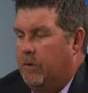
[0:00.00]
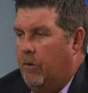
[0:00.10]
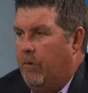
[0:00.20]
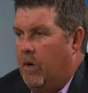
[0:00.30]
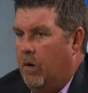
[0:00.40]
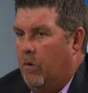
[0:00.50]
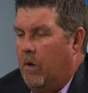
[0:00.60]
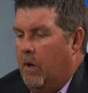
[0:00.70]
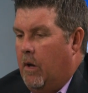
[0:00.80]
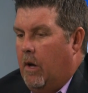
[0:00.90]
don't know.
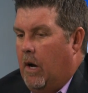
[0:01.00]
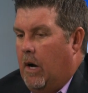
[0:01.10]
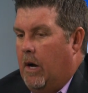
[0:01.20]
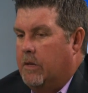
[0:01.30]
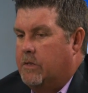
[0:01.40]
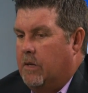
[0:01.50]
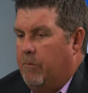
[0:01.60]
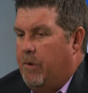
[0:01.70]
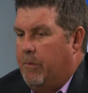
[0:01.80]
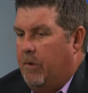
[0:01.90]
Uh,
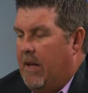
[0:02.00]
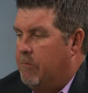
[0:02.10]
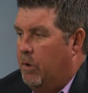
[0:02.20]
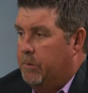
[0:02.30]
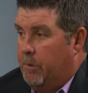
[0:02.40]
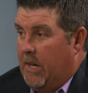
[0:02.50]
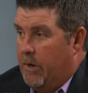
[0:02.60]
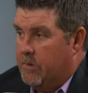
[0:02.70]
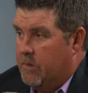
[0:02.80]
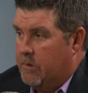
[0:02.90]
some people have multiple
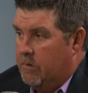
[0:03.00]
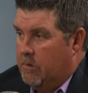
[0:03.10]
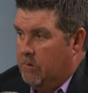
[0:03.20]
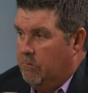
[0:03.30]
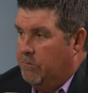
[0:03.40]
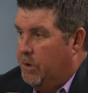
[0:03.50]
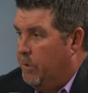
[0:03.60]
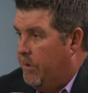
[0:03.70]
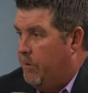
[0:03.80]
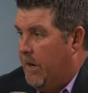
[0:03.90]
houses, mm. two
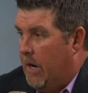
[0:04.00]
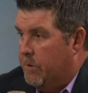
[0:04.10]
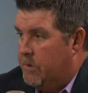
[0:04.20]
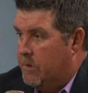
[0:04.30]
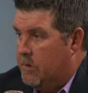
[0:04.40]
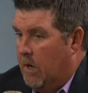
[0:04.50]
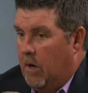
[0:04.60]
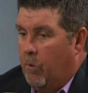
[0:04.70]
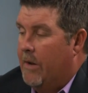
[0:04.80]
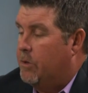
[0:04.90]
hmm. and three houses,
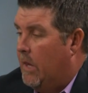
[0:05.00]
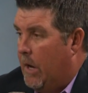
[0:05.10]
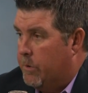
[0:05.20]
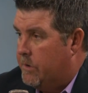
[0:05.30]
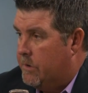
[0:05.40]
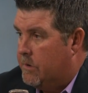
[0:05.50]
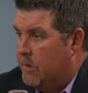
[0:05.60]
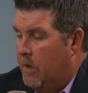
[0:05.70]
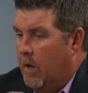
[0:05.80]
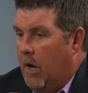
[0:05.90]
uh, rental houses.
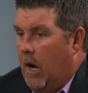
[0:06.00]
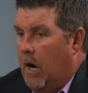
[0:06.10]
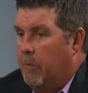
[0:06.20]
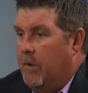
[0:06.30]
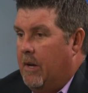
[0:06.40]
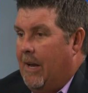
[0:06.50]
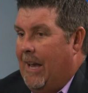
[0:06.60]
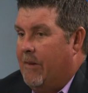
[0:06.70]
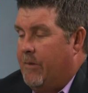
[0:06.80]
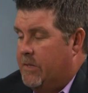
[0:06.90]
Um,
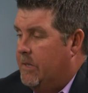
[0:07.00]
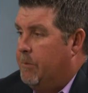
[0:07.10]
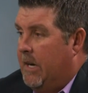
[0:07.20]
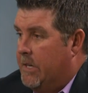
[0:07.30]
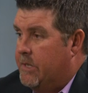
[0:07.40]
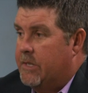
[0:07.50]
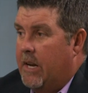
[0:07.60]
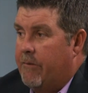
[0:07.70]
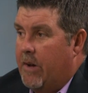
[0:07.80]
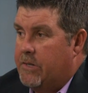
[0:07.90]
if it's because it's an
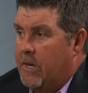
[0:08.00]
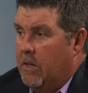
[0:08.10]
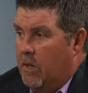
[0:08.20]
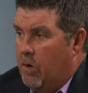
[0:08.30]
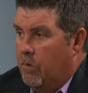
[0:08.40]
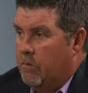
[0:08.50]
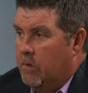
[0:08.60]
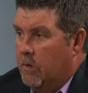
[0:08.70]
FHA loan,